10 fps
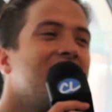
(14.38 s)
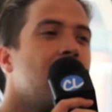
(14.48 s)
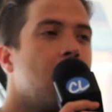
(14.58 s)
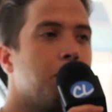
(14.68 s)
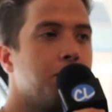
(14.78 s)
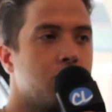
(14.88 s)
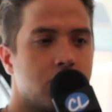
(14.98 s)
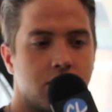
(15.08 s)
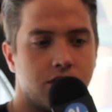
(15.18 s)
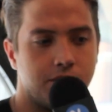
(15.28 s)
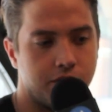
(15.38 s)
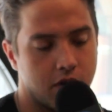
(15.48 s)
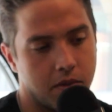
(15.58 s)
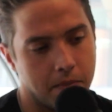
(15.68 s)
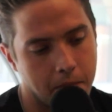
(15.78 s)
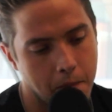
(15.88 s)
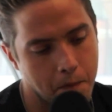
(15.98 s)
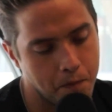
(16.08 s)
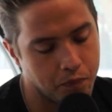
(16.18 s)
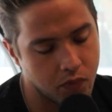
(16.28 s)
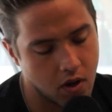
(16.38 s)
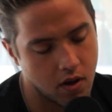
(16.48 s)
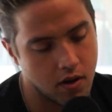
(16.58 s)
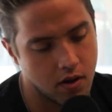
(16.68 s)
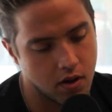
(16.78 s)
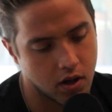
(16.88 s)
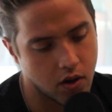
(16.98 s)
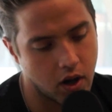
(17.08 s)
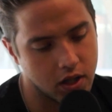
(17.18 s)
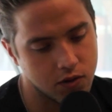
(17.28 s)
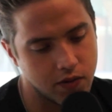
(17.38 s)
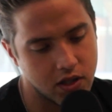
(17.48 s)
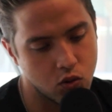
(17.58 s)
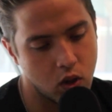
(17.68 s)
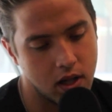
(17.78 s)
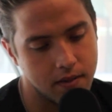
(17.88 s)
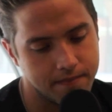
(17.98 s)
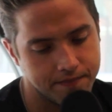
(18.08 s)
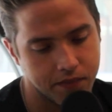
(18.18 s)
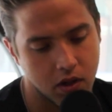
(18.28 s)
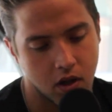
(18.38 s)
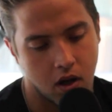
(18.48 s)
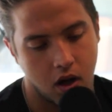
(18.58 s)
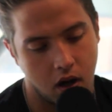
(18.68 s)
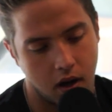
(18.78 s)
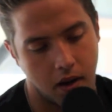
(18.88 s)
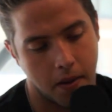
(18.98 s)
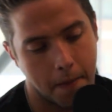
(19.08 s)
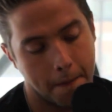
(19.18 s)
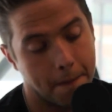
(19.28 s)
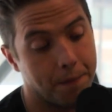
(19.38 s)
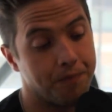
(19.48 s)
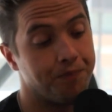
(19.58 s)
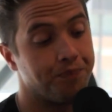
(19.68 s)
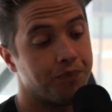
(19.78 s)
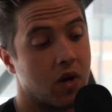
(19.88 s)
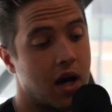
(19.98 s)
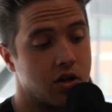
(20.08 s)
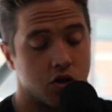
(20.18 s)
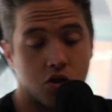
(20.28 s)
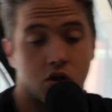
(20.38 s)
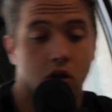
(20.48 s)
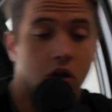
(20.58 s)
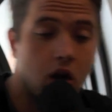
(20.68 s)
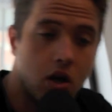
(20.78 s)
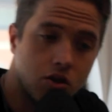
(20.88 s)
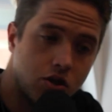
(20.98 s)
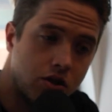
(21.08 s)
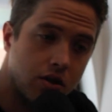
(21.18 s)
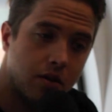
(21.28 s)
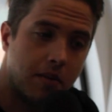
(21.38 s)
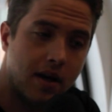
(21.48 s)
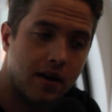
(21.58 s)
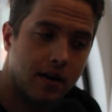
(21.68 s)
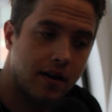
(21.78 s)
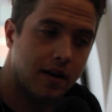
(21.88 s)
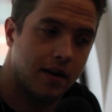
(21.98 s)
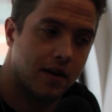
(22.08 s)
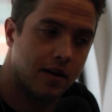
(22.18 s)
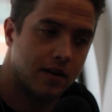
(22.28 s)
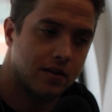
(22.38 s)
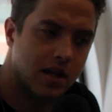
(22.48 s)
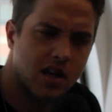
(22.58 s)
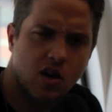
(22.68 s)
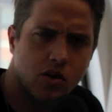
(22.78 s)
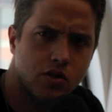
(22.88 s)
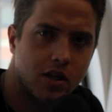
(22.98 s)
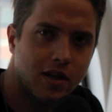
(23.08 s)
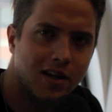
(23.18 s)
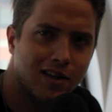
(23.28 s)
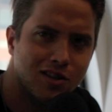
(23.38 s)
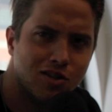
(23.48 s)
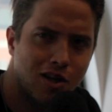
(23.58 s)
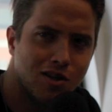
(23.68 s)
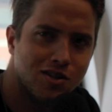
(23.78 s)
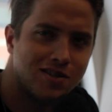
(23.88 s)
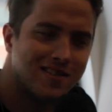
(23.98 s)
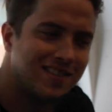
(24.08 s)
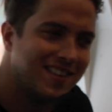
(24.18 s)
I'm a musician from Caracas, Venezuela. I just launched my. Is that how you say it in English? Launched.